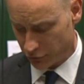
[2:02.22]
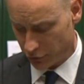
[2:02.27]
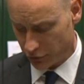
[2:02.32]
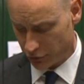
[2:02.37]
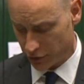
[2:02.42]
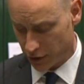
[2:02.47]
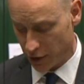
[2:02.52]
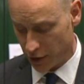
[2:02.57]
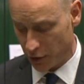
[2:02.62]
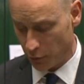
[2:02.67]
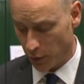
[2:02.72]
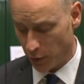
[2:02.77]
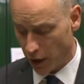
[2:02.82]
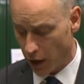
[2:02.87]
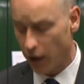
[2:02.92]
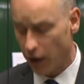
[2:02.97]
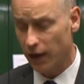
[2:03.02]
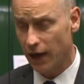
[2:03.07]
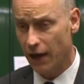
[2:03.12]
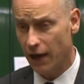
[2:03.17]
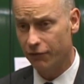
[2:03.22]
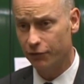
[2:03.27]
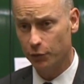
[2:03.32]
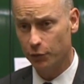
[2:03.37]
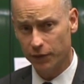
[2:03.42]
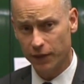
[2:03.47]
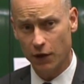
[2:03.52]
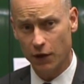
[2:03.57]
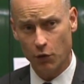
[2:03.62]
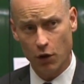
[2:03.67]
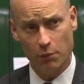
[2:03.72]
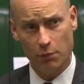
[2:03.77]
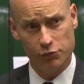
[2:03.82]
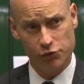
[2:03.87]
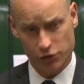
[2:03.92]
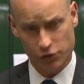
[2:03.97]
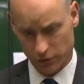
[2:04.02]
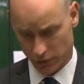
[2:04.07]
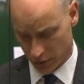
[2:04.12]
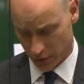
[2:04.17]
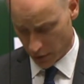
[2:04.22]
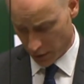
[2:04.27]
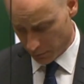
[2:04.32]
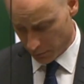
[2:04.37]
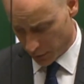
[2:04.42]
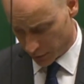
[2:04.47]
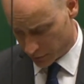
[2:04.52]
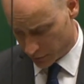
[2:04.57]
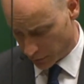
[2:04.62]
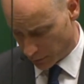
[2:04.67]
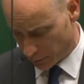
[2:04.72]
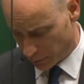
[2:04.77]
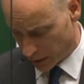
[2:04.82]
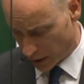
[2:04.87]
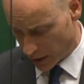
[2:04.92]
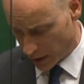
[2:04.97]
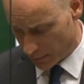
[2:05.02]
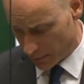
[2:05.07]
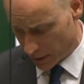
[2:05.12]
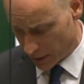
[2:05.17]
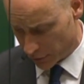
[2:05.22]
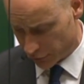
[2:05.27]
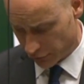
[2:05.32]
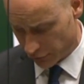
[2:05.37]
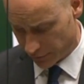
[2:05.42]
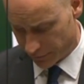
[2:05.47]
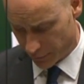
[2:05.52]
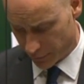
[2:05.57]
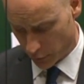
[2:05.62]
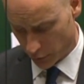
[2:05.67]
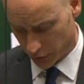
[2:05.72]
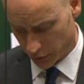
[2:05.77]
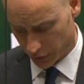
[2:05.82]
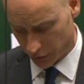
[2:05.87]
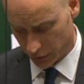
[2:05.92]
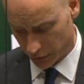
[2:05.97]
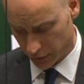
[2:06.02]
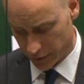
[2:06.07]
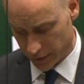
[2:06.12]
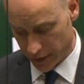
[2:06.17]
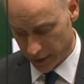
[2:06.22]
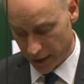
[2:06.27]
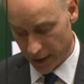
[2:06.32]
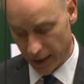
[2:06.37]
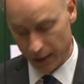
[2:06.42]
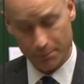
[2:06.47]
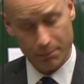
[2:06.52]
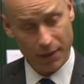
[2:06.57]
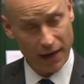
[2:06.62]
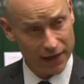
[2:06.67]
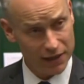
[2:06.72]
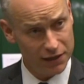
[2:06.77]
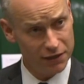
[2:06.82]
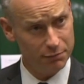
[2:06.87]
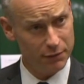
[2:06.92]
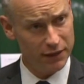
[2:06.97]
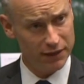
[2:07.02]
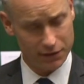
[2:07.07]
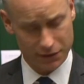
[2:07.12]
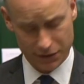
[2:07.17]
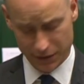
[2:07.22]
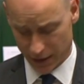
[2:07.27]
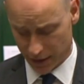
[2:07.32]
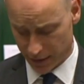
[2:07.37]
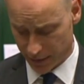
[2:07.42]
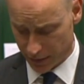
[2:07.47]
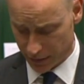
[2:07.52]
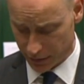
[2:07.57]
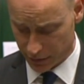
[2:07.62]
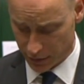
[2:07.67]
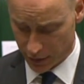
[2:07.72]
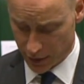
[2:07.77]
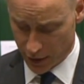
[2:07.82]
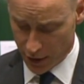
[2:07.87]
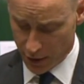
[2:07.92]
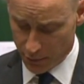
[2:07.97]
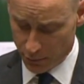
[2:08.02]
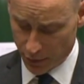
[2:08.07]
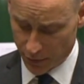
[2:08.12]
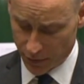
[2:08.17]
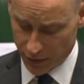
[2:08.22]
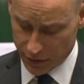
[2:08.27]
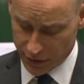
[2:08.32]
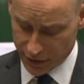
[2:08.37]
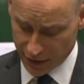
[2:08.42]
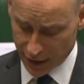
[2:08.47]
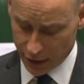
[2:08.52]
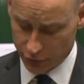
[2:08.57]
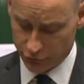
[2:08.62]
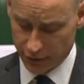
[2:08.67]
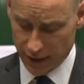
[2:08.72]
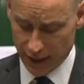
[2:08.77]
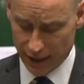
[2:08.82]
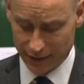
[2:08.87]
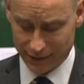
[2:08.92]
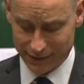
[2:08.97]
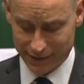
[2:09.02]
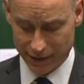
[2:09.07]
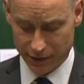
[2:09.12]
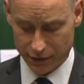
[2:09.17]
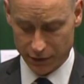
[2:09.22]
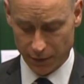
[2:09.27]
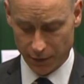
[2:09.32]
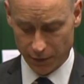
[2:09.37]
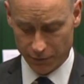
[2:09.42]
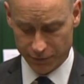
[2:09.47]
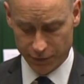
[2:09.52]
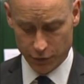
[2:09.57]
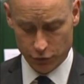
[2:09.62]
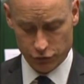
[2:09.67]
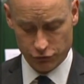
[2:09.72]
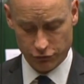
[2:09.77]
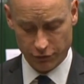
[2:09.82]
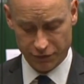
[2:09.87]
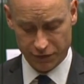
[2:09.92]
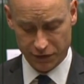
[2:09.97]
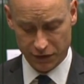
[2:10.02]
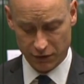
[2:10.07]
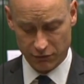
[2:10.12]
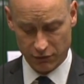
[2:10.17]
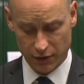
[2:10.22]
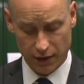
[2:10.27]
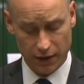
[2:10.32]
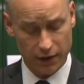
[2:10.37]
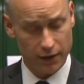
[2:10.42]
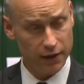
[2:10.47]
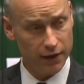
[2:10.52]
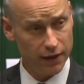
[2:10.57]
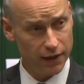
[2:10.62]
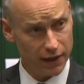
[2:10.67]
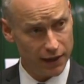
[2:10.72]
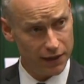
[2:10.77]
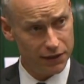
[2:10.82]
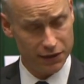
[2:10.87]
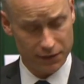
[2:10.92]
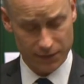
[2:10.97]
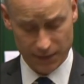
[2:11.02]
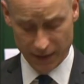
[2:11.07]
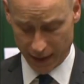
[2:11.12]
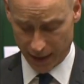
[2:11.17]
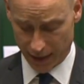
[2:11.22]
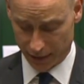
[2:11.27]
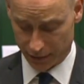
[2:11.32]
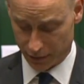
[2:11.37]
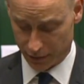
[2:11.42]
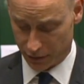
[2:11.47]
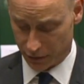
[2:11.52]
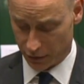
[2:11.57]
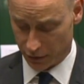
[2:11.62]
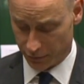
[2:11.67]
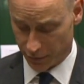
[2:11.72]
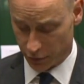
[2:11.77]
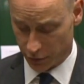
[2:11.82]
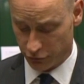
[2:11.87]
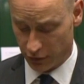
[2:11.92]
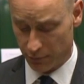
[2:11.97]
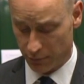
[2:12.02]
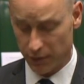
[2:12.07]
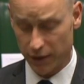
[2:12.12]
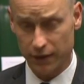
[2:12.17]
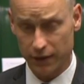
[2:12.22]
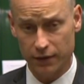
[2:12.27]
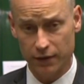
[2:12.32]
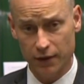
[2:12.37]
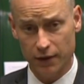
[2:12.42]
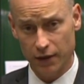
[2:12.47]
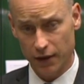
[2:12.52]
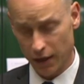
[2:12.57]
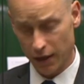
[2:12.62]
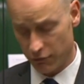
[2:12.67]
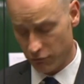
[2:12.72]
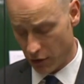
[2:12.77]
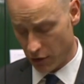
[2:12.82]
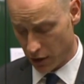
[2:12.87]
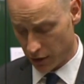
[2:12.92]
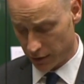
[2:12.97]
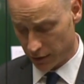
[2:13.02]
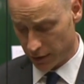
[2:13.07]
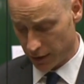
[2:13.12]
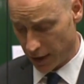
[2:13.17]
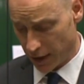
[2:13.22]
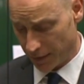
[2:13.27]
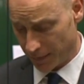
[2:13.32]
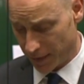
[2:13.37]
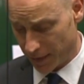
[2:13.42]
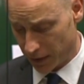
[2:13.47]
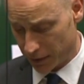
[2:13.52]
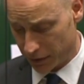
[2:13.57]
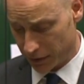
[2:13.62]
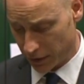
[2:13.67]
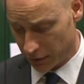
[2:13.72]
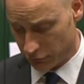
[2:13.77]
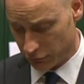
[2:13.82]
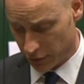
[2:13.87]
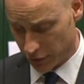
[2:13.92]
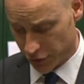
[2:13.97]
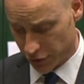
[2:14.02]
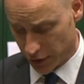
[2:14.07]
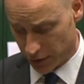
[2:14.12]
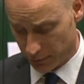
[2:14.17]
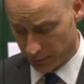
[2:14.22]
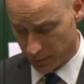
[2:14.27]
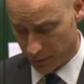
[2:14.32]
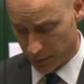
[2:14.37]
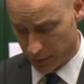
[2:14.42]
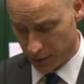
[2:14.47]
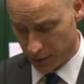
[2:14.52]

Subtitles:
route, we are left with no option but to apply military force. It pains me to say this, but the sad reality is that the future of Syria is in the hands of the Kremlin, Iran and the Assad regime.